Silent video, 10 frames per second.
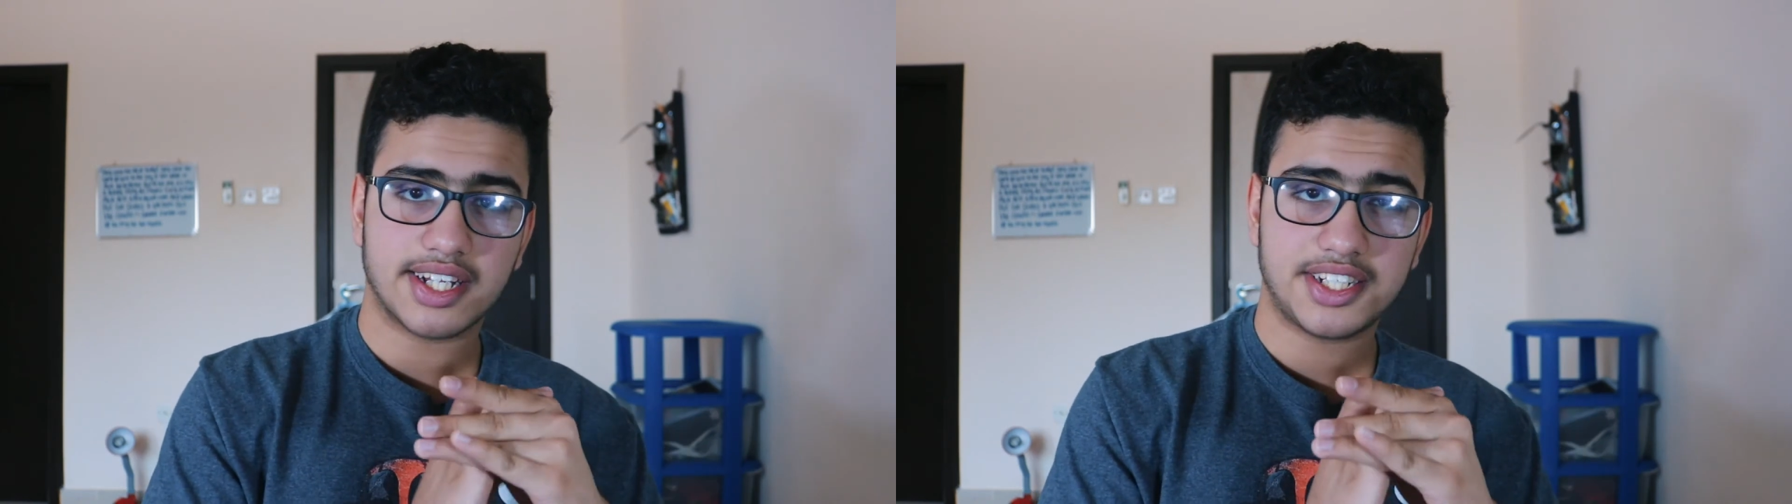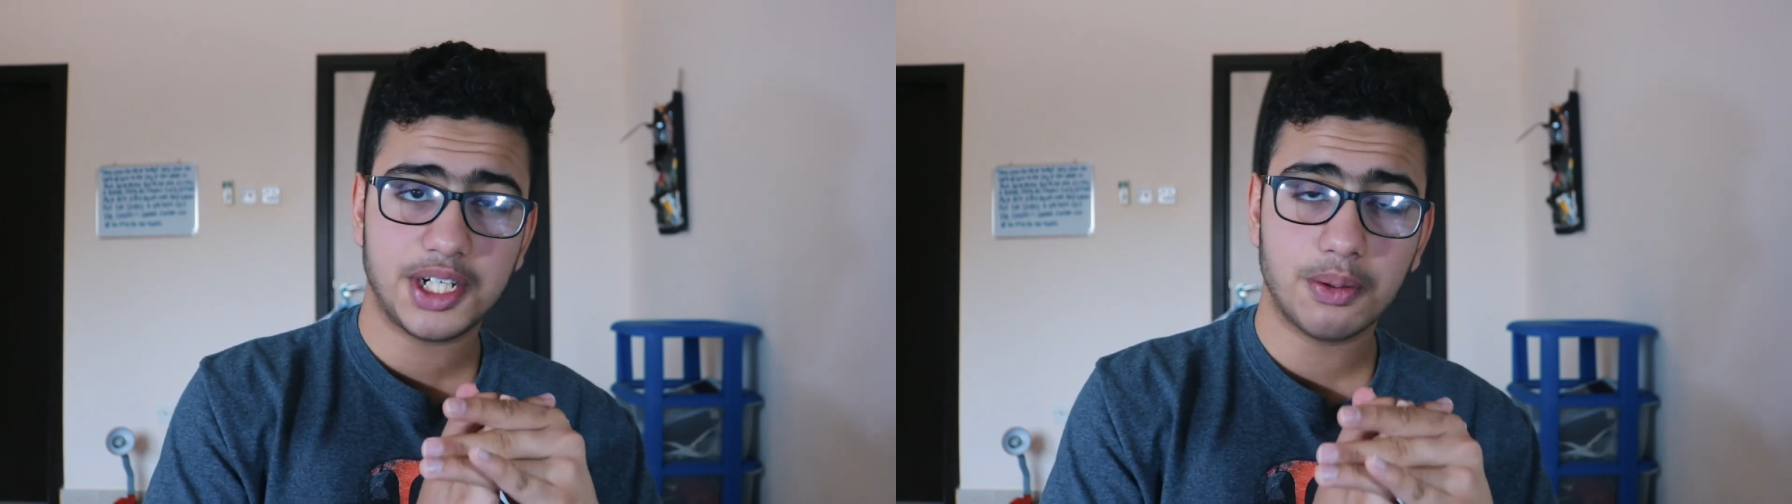
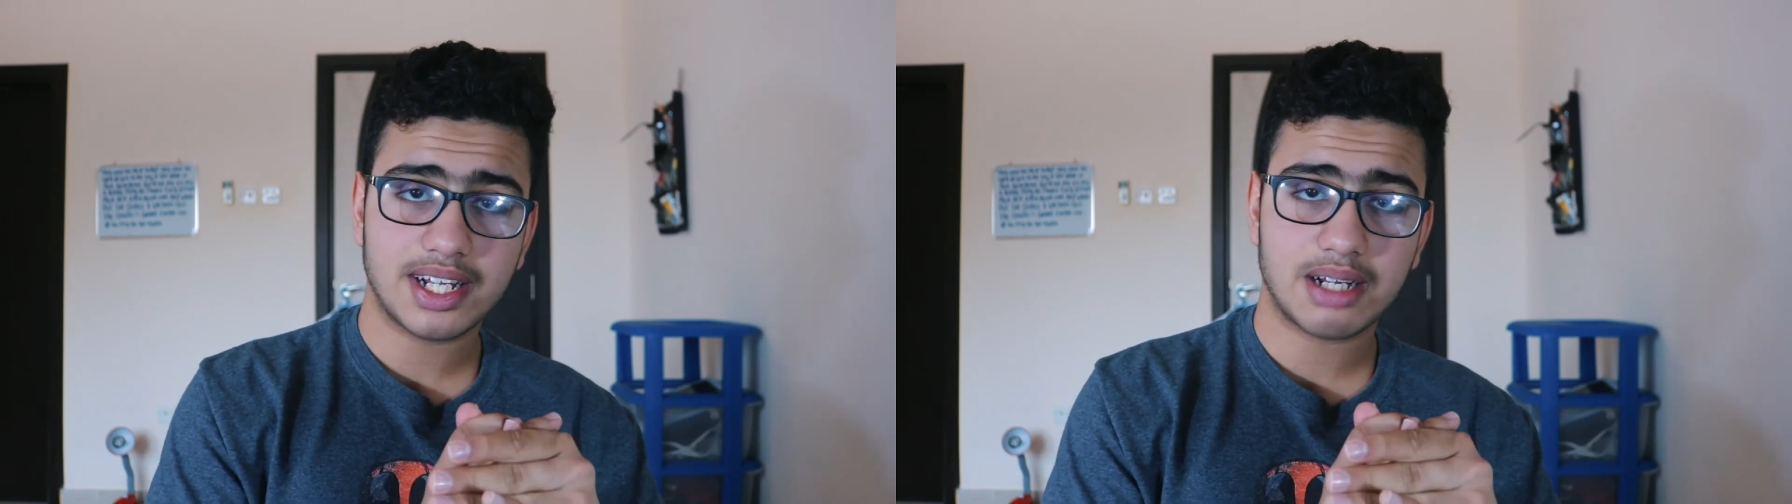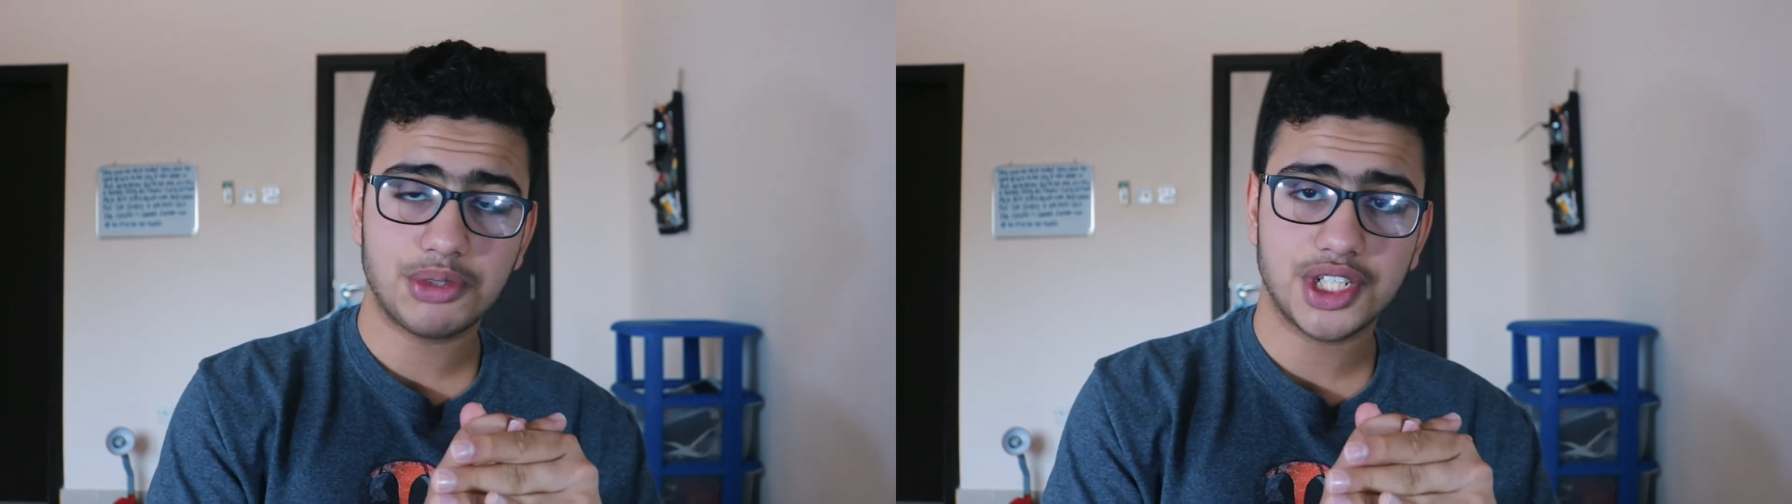at 2
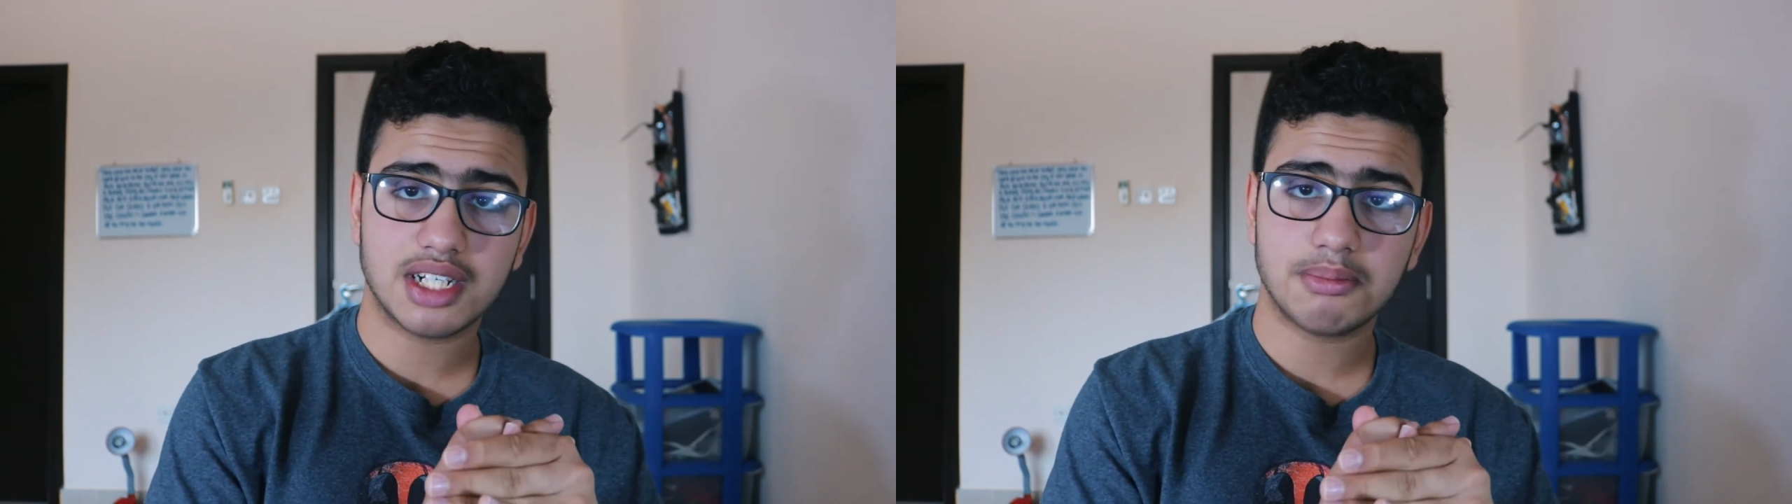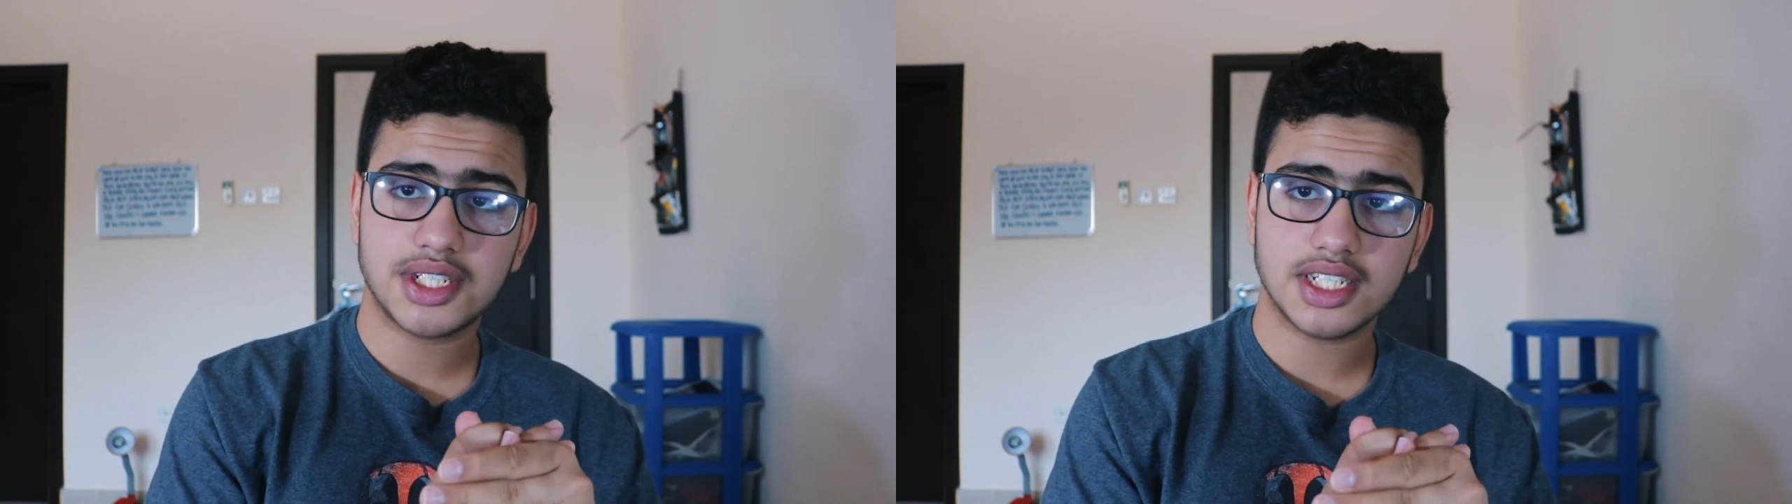a.m.
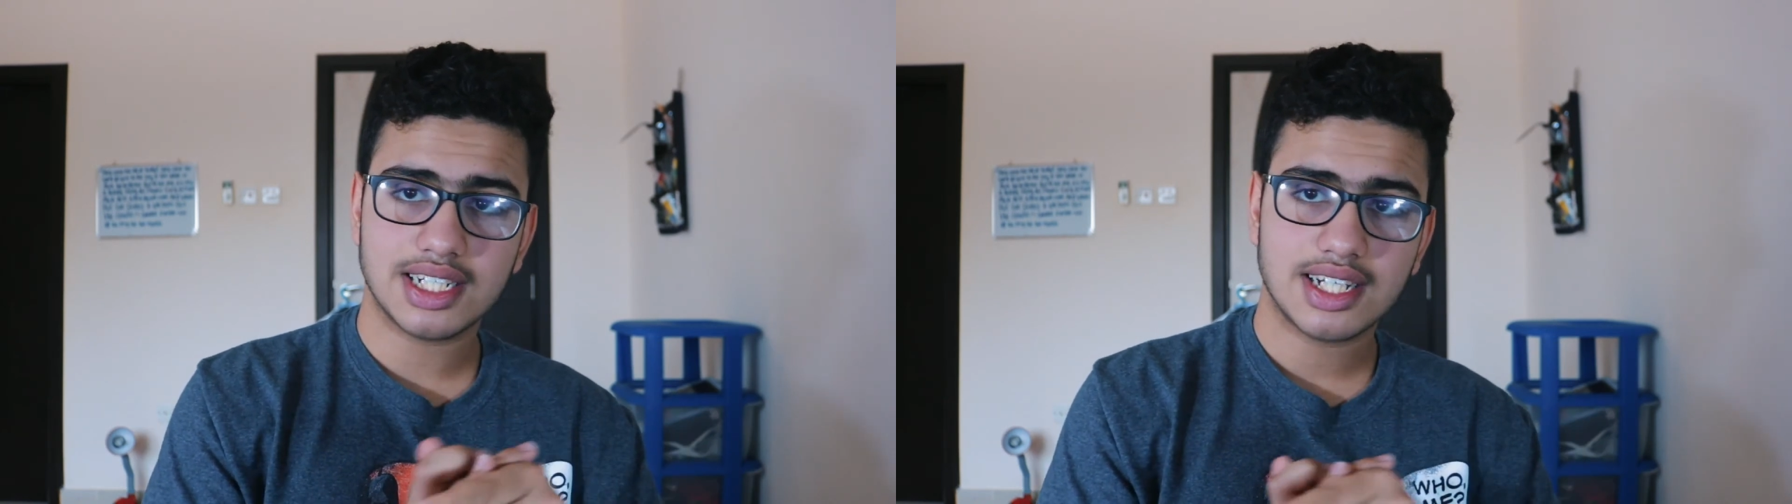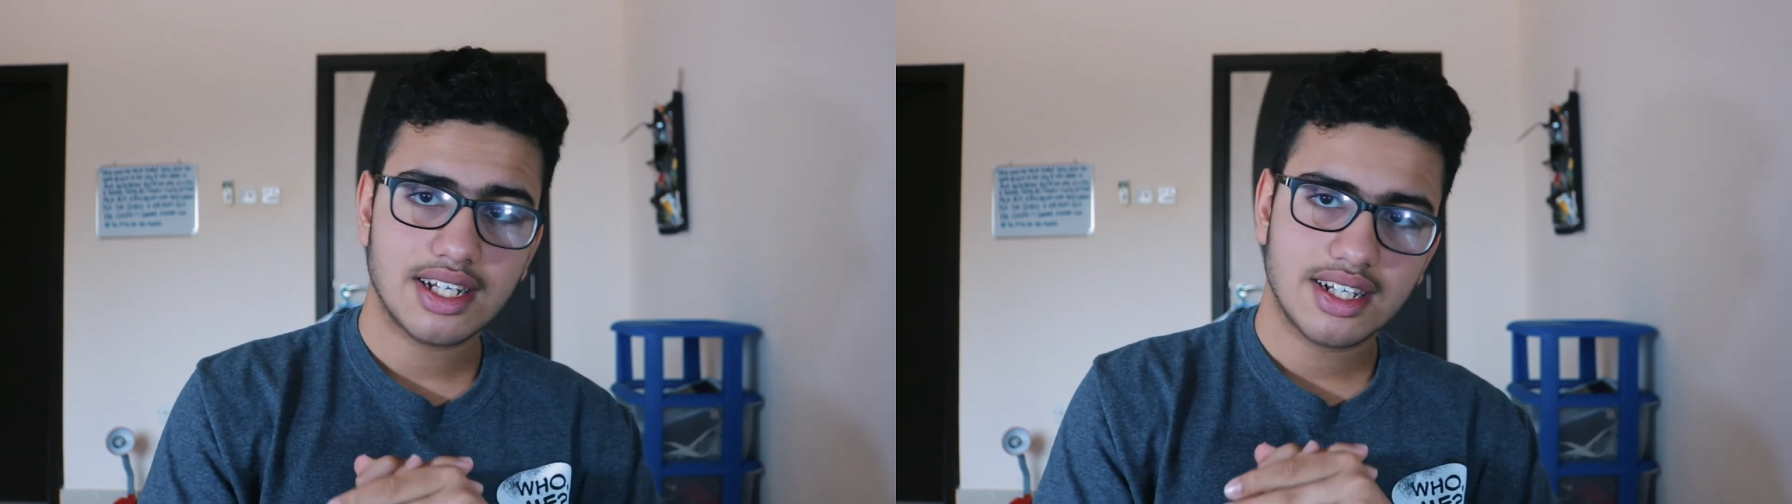
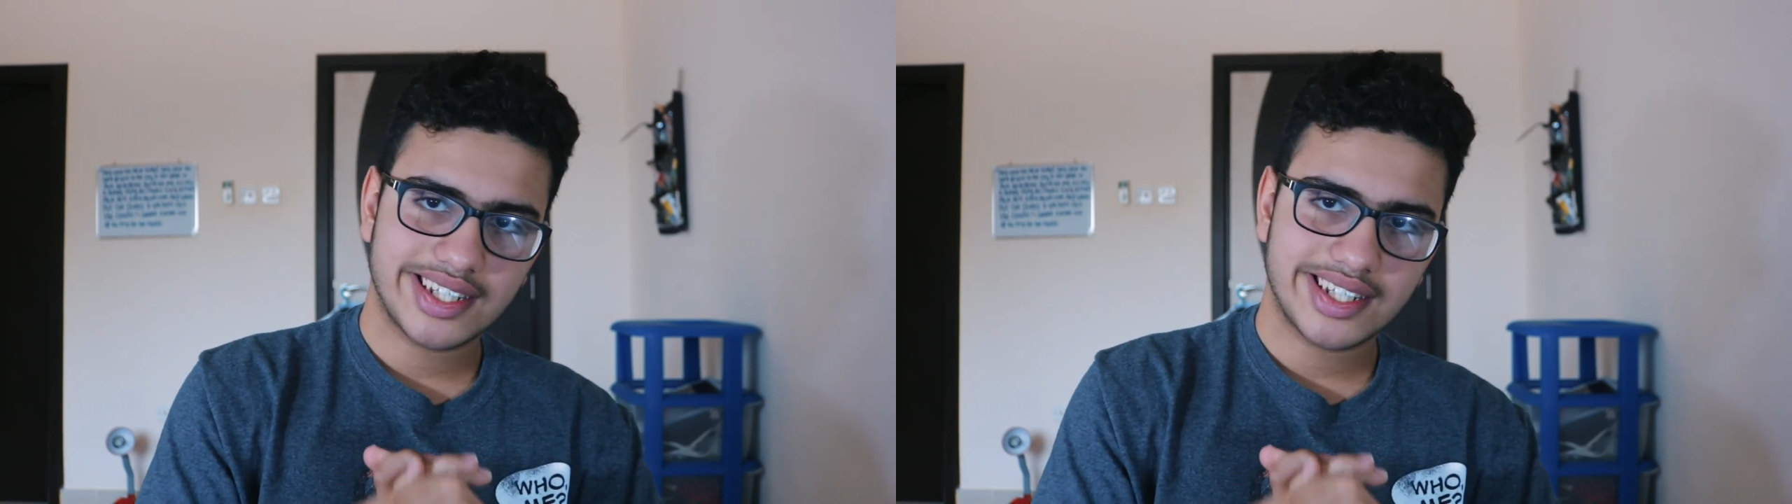GMT.